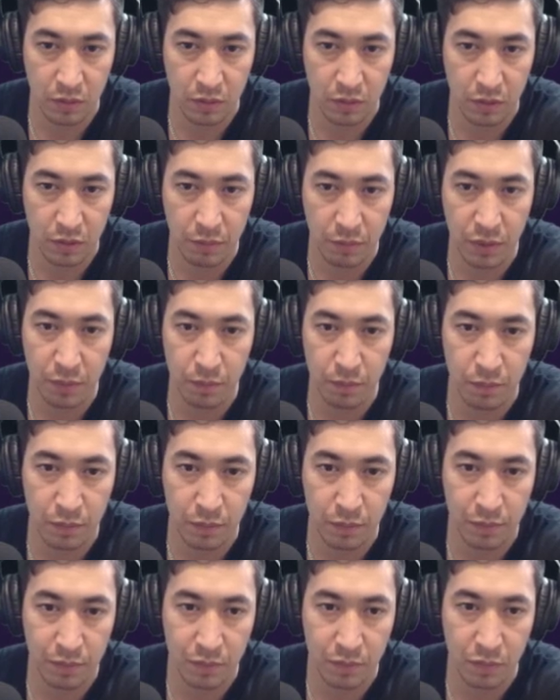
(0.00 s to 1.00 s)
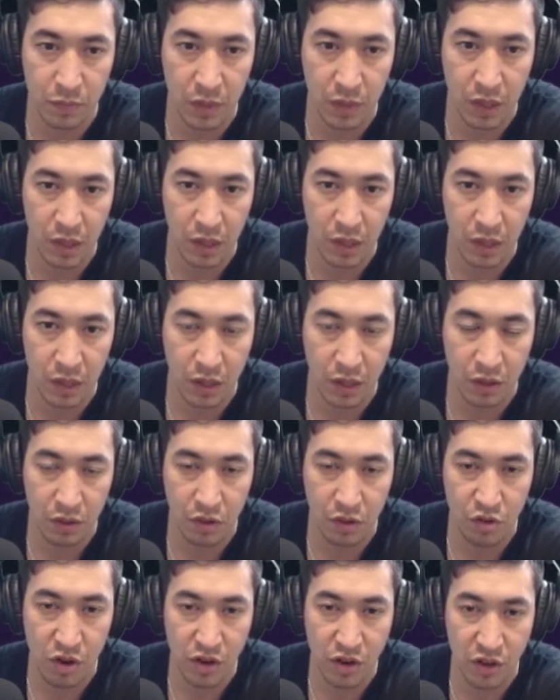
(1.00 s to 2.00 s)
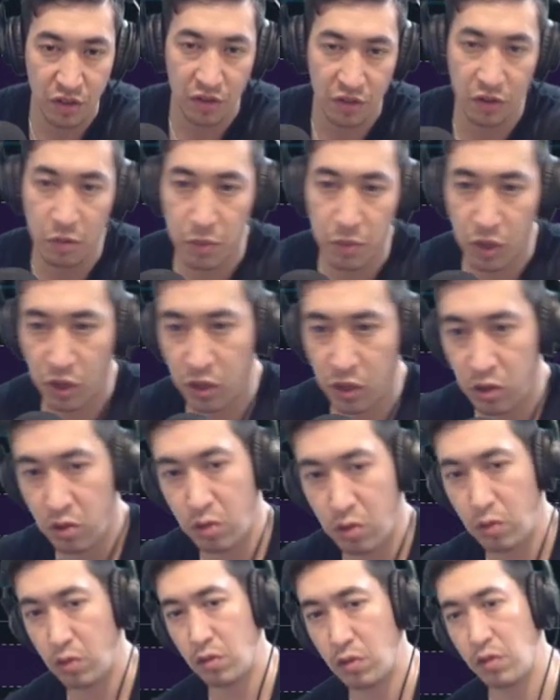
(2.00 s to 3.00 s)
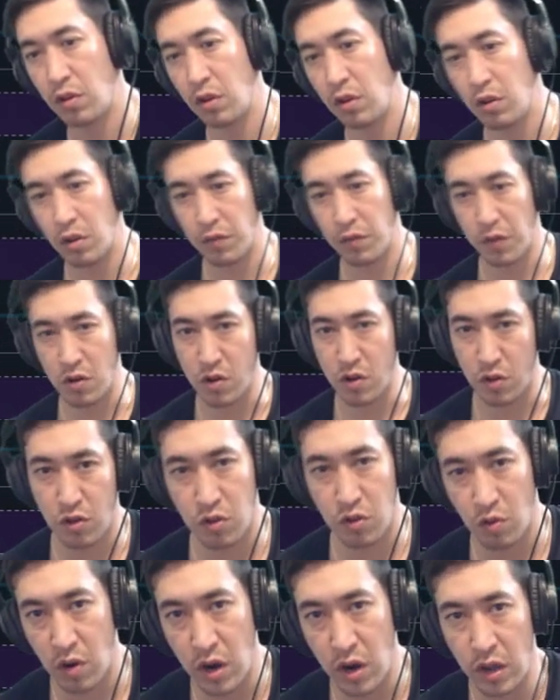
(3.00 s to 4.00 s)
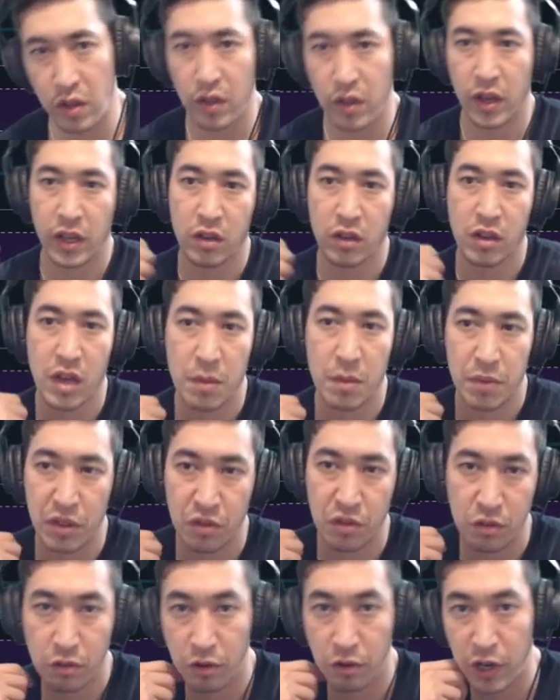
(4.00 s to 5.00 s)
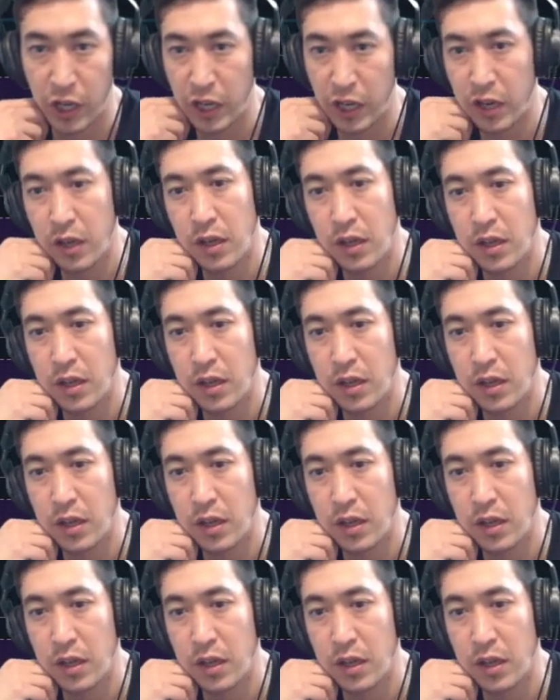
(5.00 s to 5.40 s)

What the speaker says: I mean, the trend is still bullish, so if you're in a short, like, you can't be too greedy.